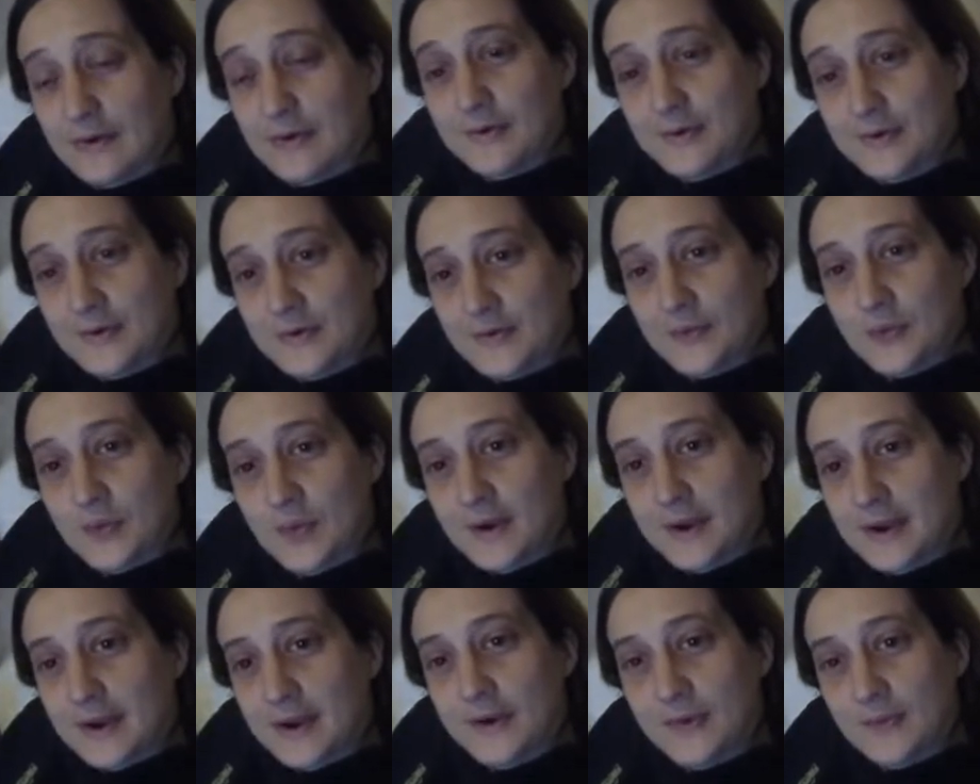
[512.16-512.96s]
in
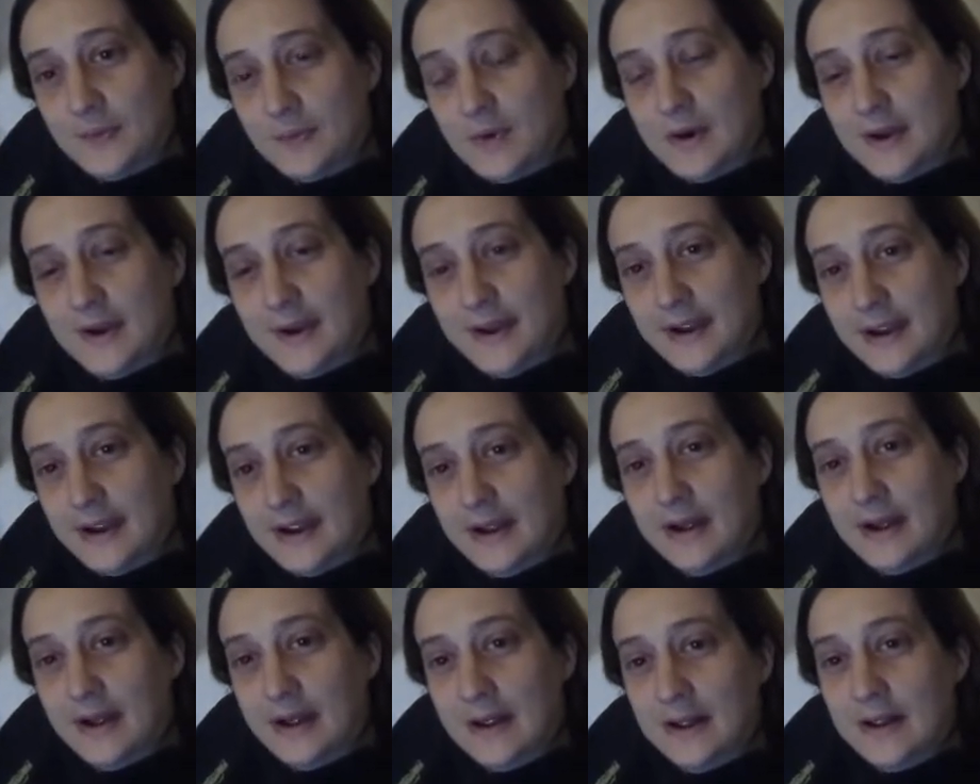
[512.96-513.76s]
2020
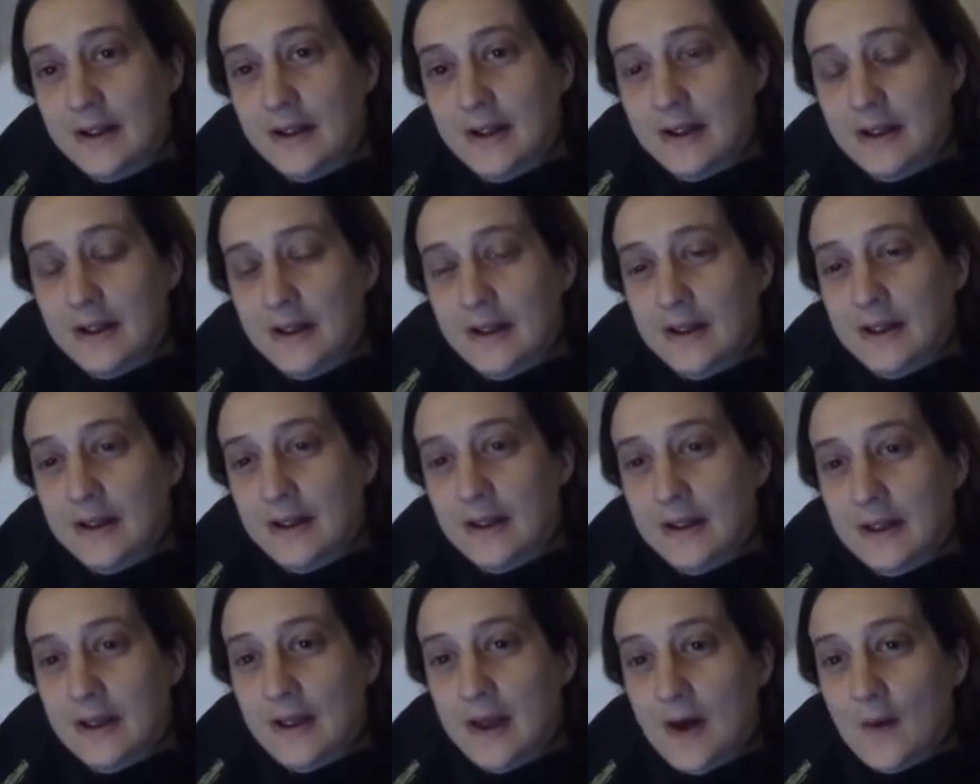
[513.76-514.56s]

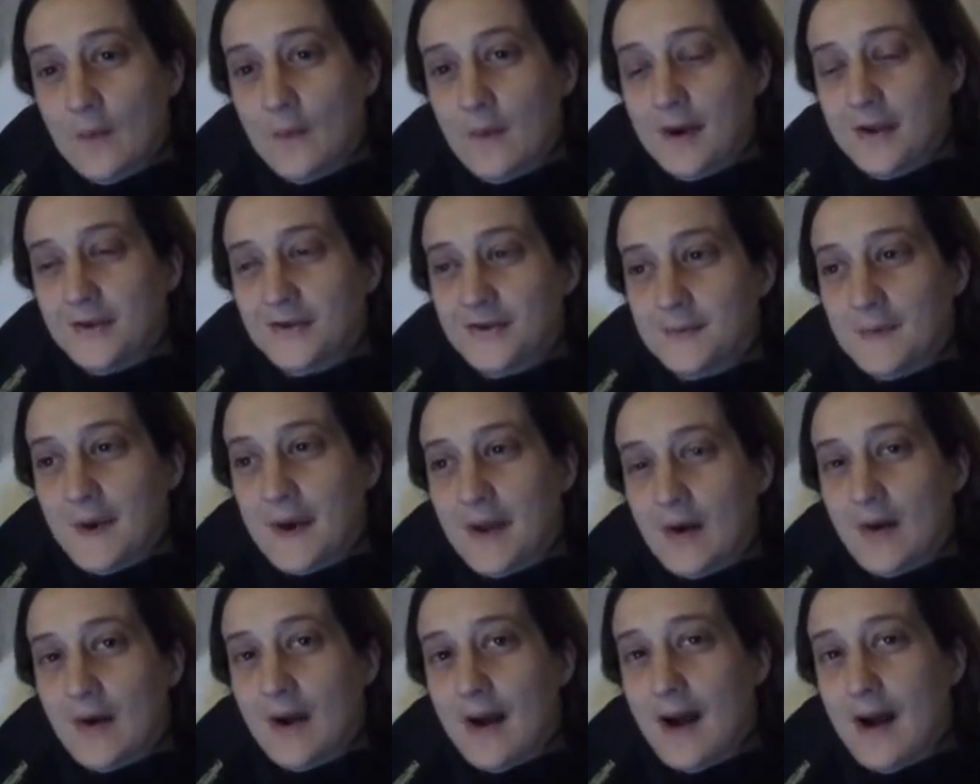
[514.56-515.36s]
was no
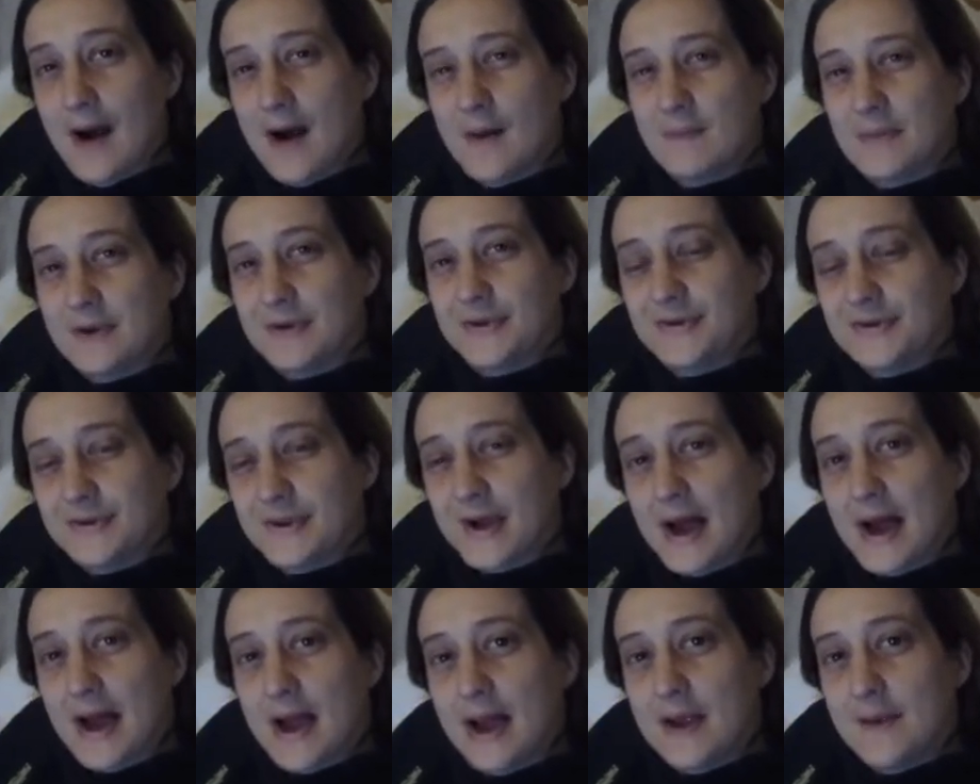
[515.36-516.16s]
matter how much
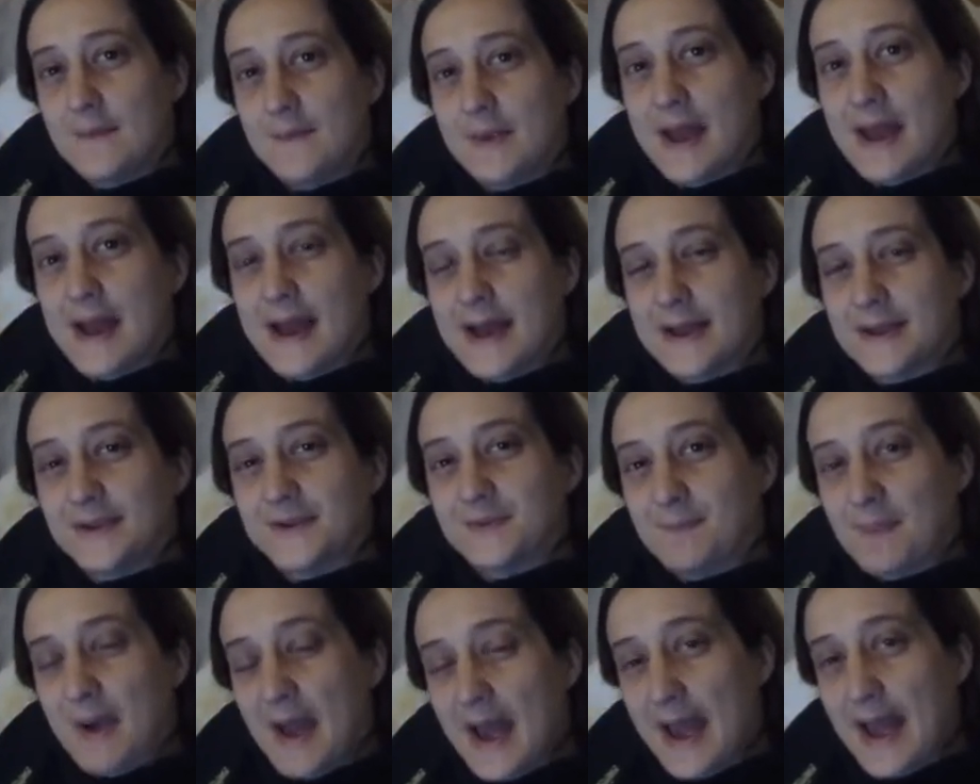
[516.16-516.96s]
time has
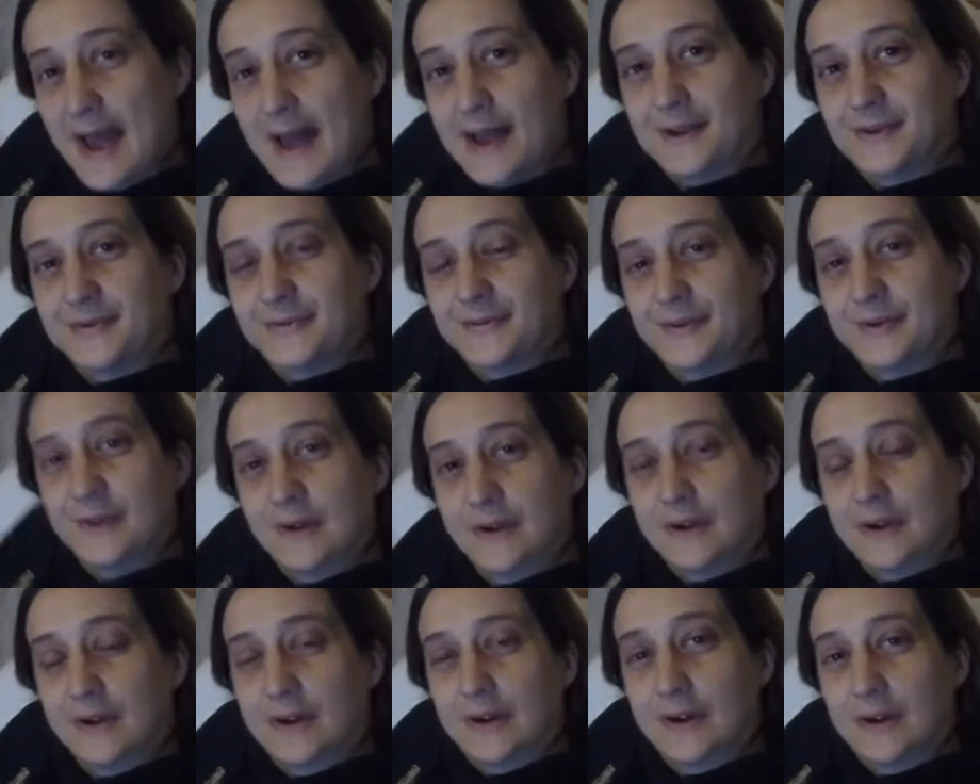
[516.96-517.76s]
passed,
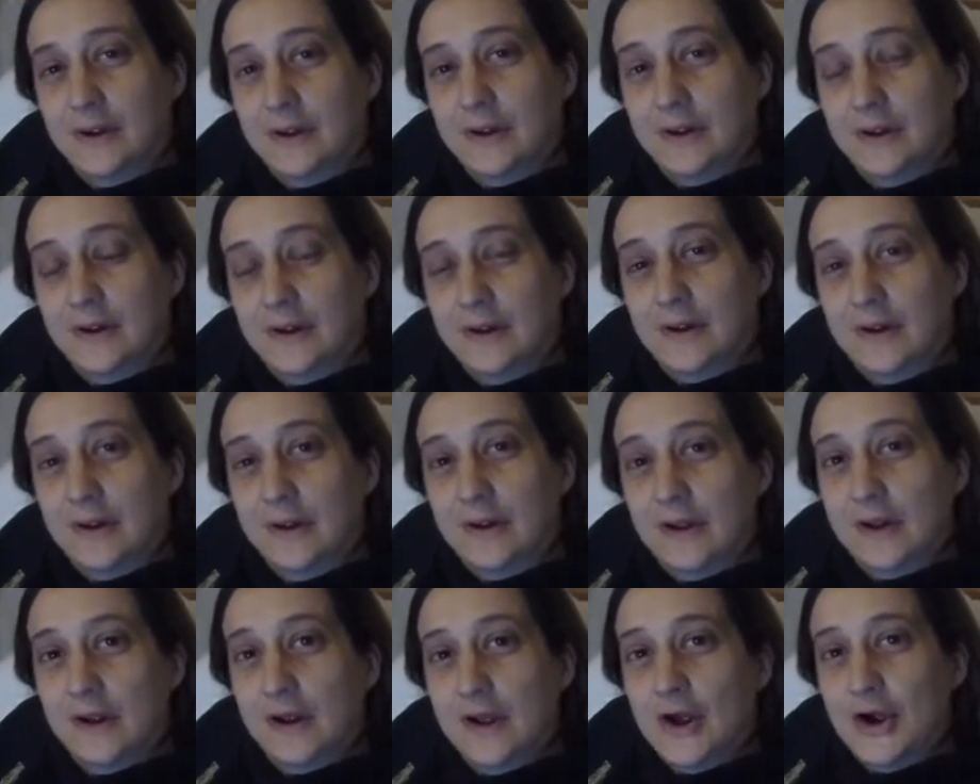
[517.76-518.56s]

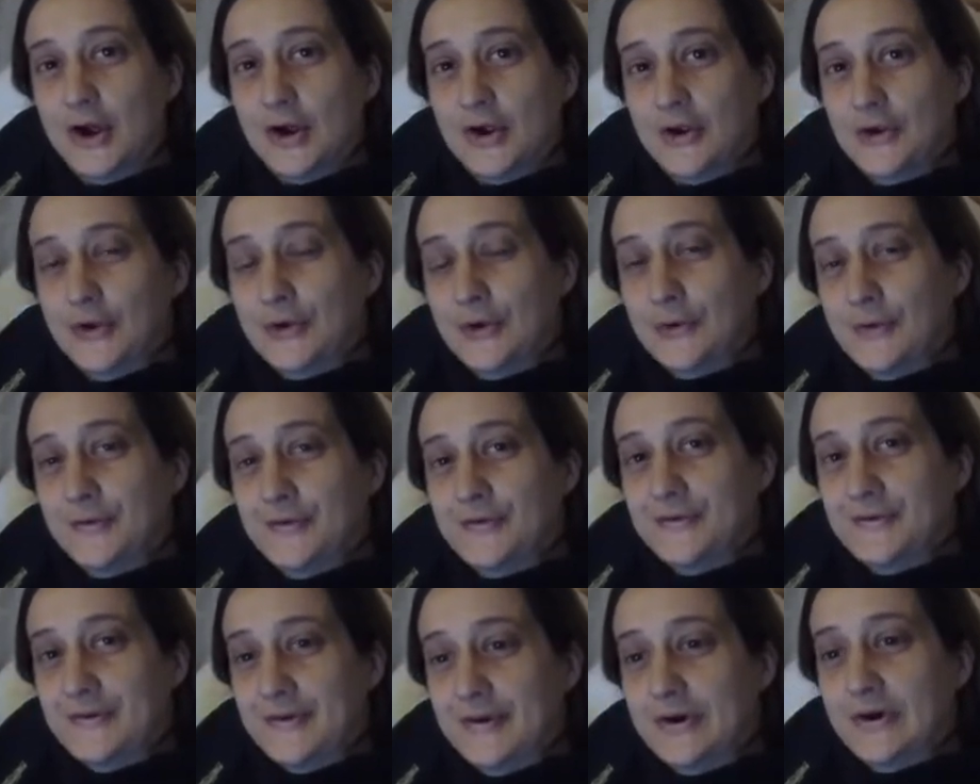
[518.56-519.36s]
you
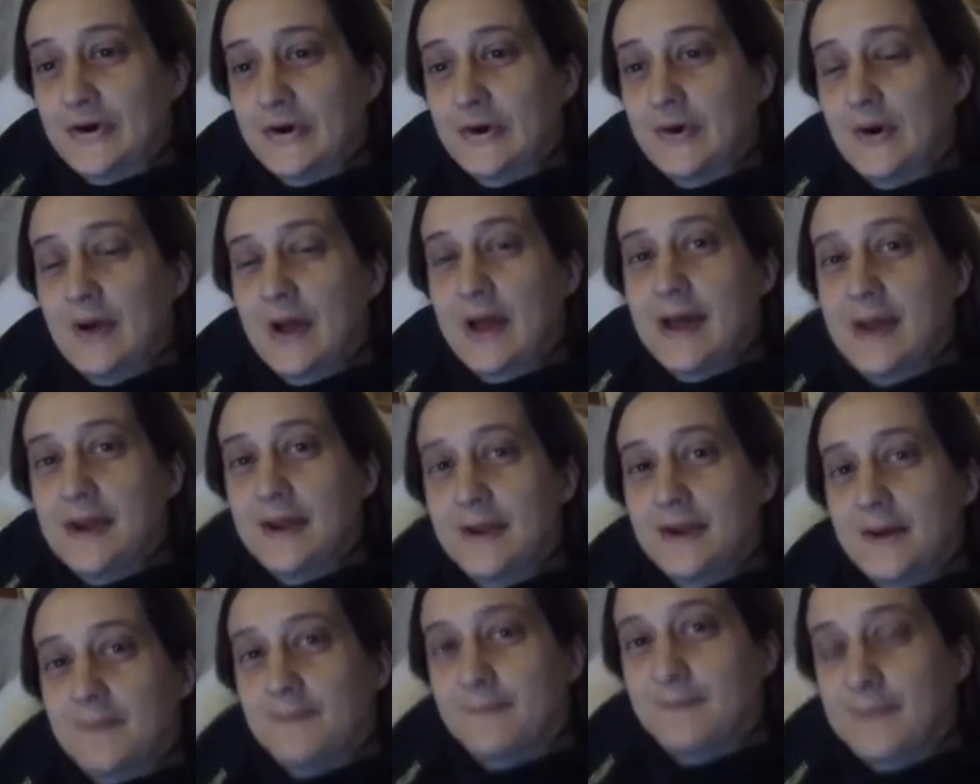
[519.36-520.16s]
still
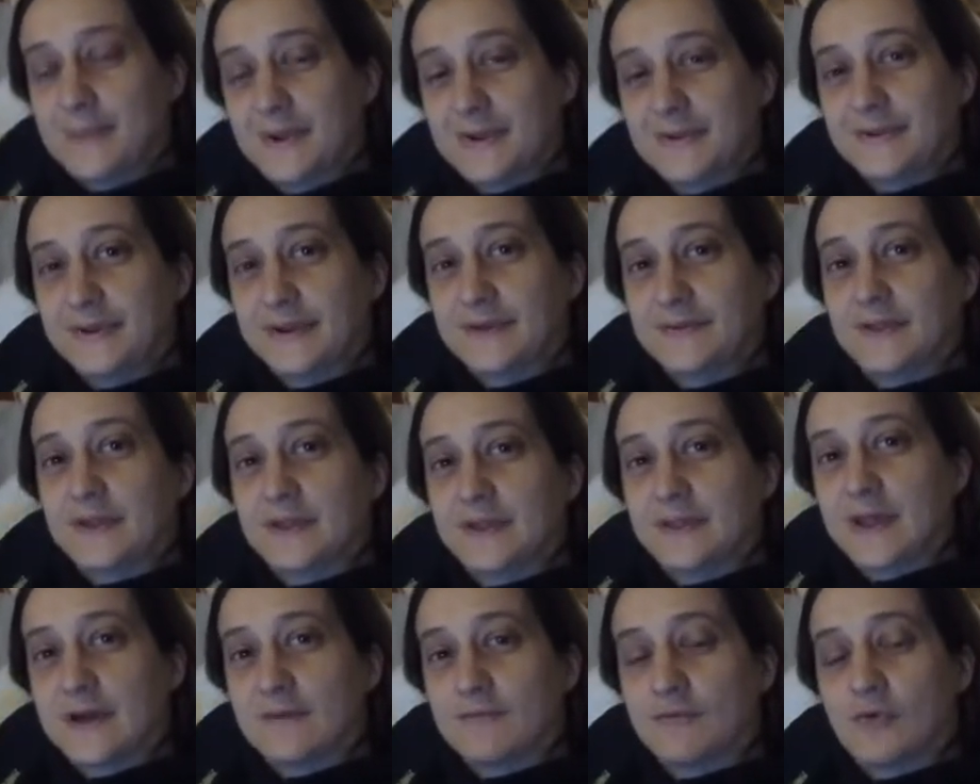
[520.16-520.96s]
end up missing the
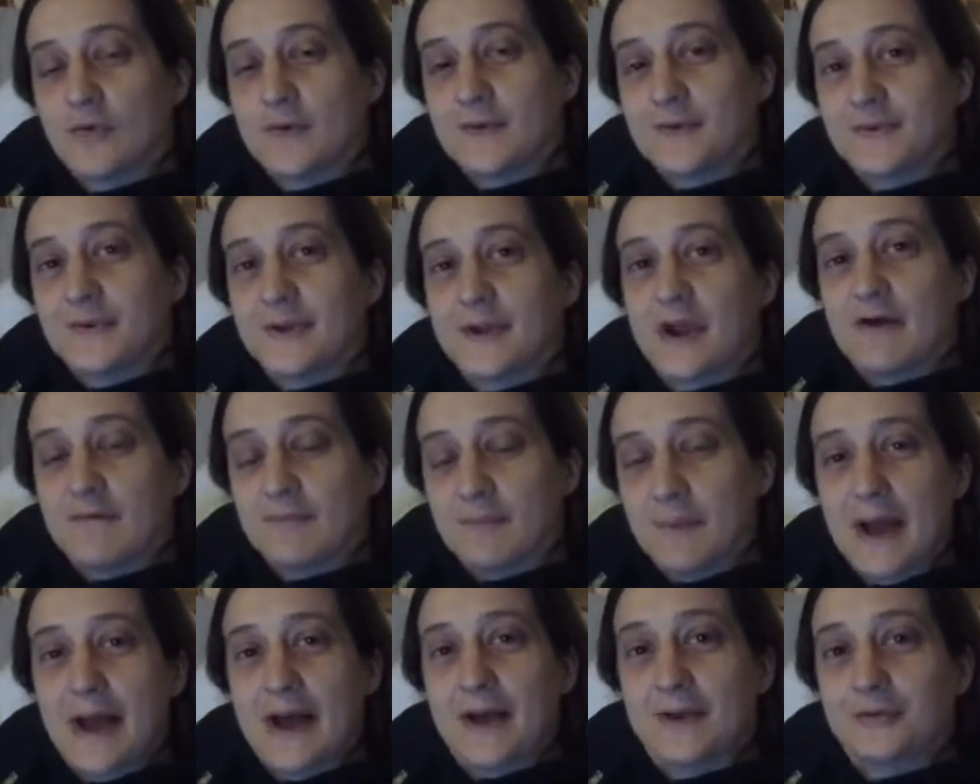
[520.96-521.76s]
loved ones that have
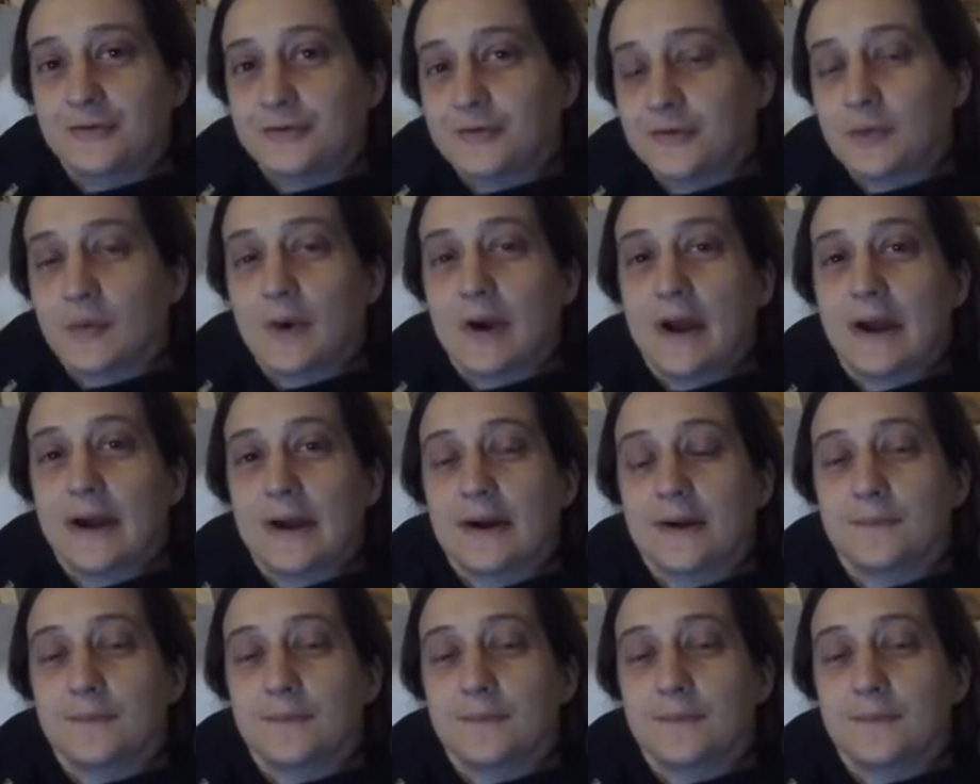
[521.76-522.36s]
passed away.